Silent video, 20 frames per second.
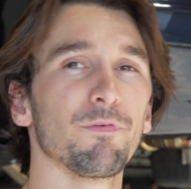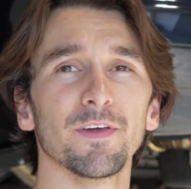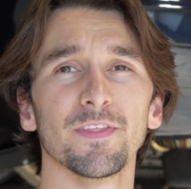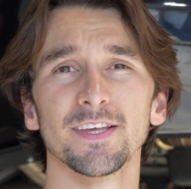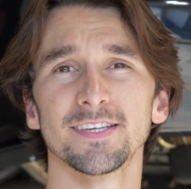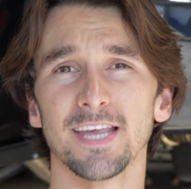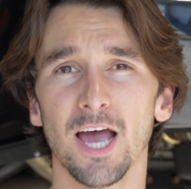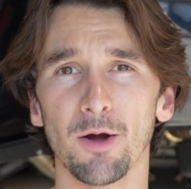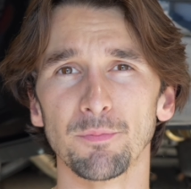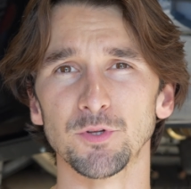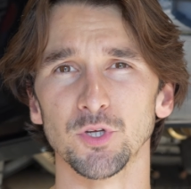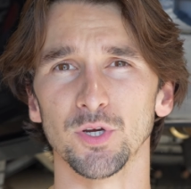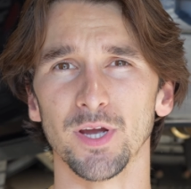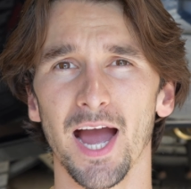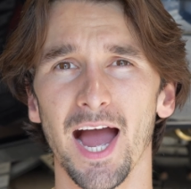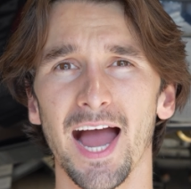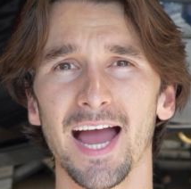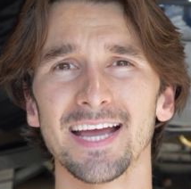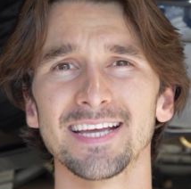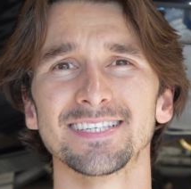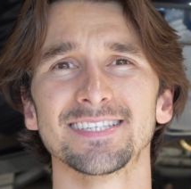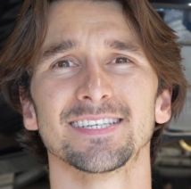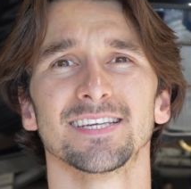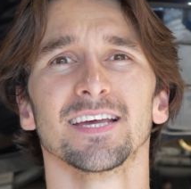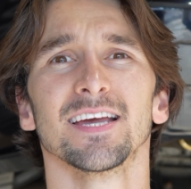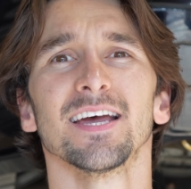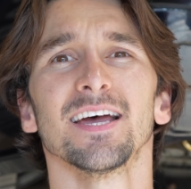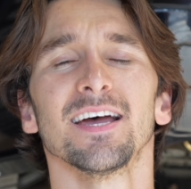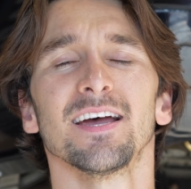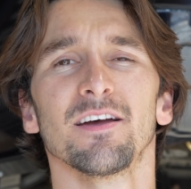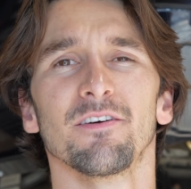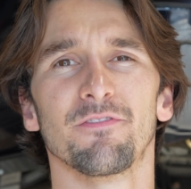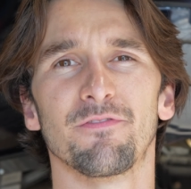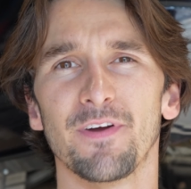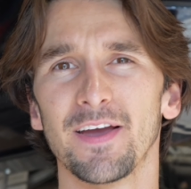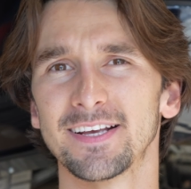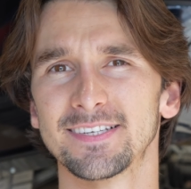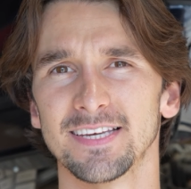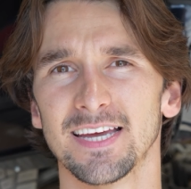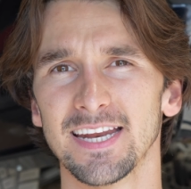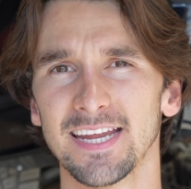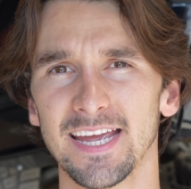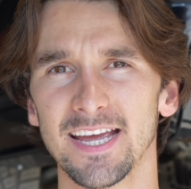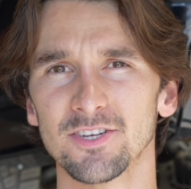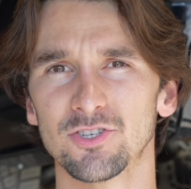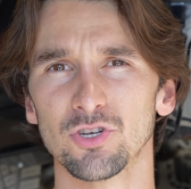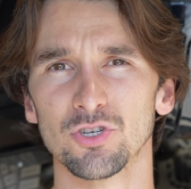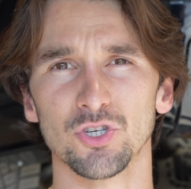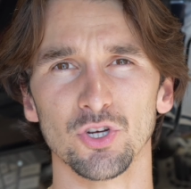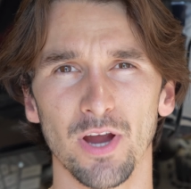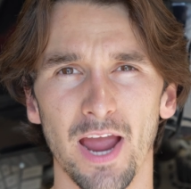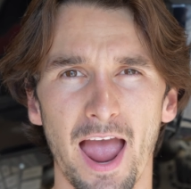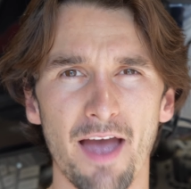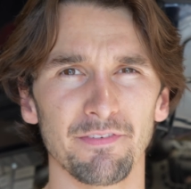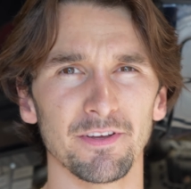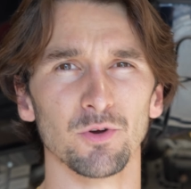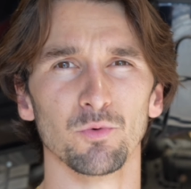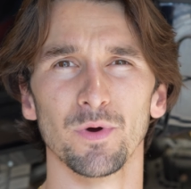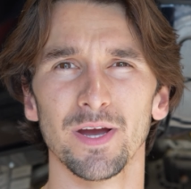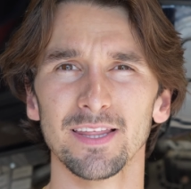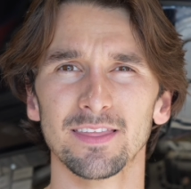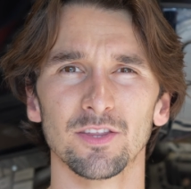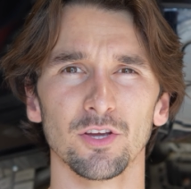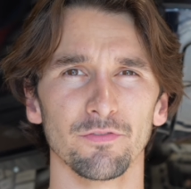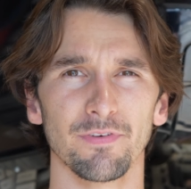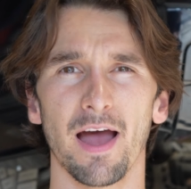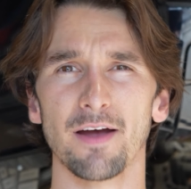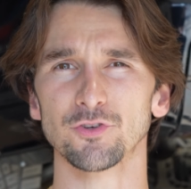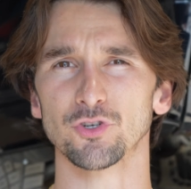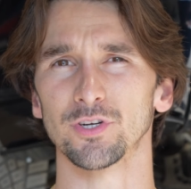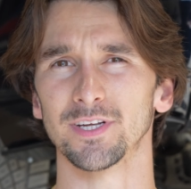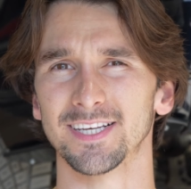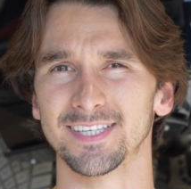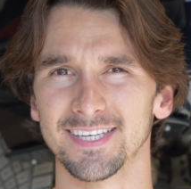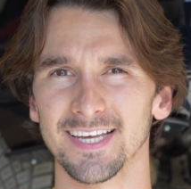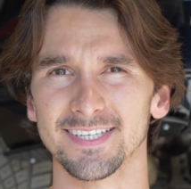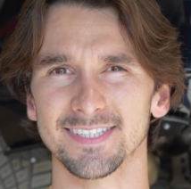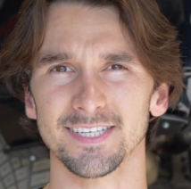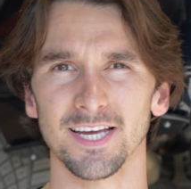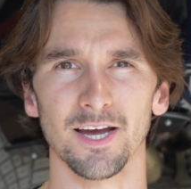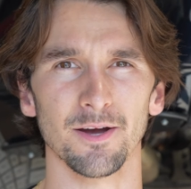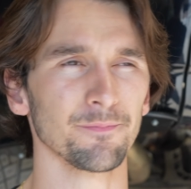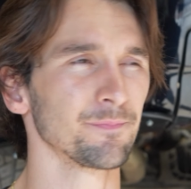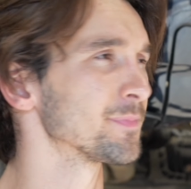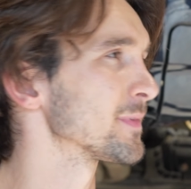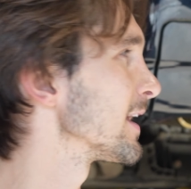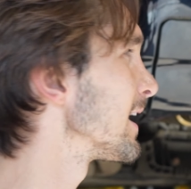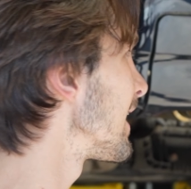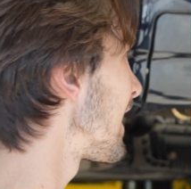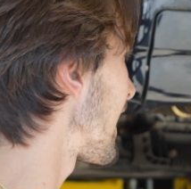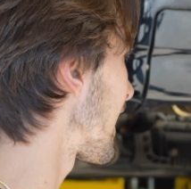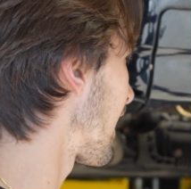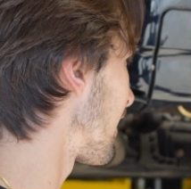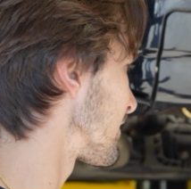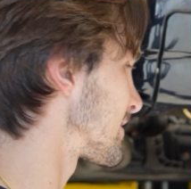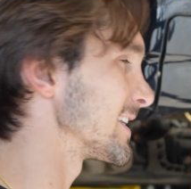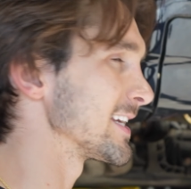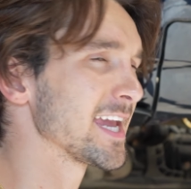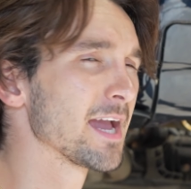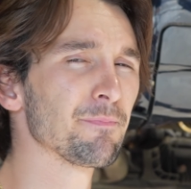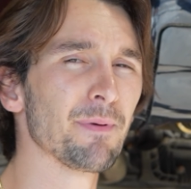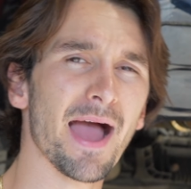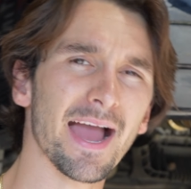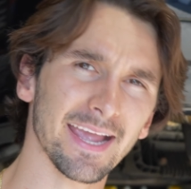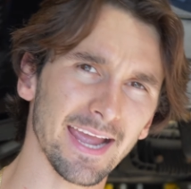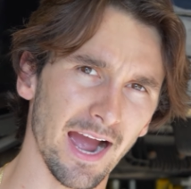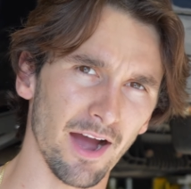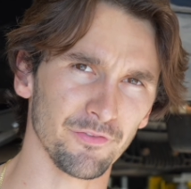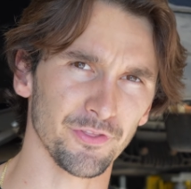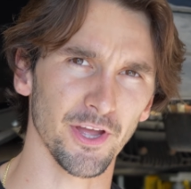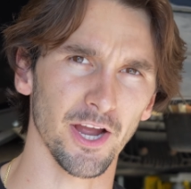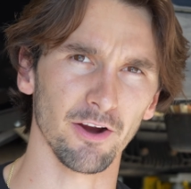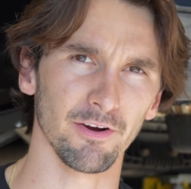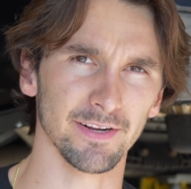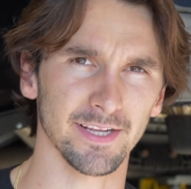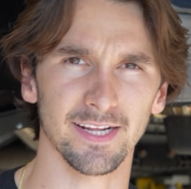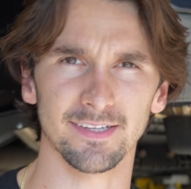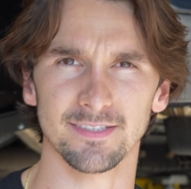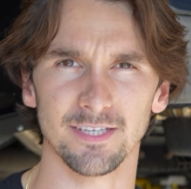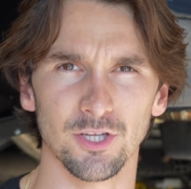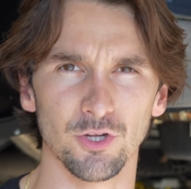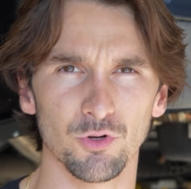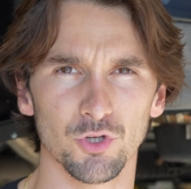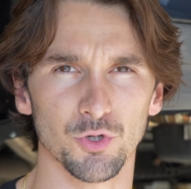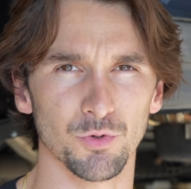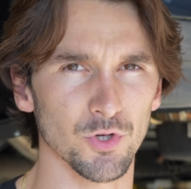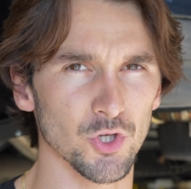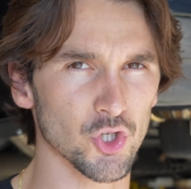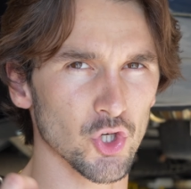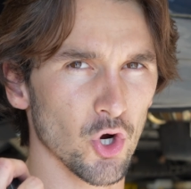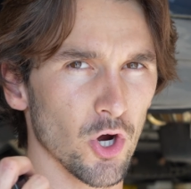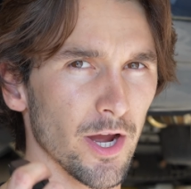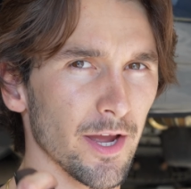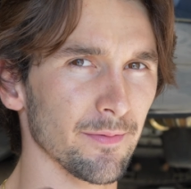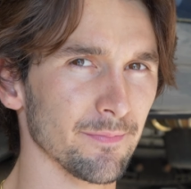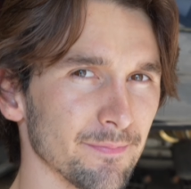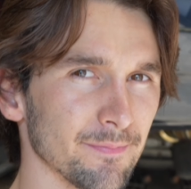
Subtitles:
this helped you guys fix any issues you're having with your Valvetronic system, and obviously get back out there and continue to enjoy.